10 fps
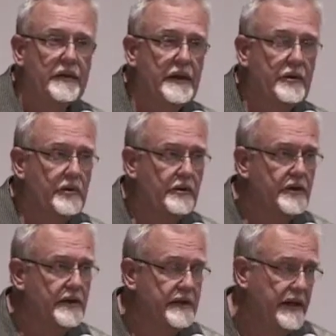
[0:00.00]
that were
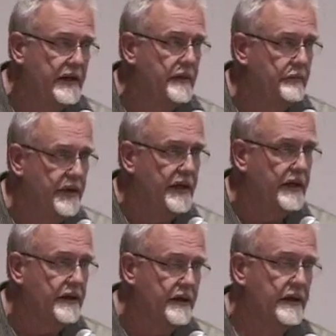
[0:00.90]
going to take a
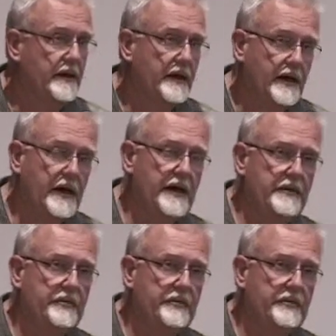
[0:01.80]
big high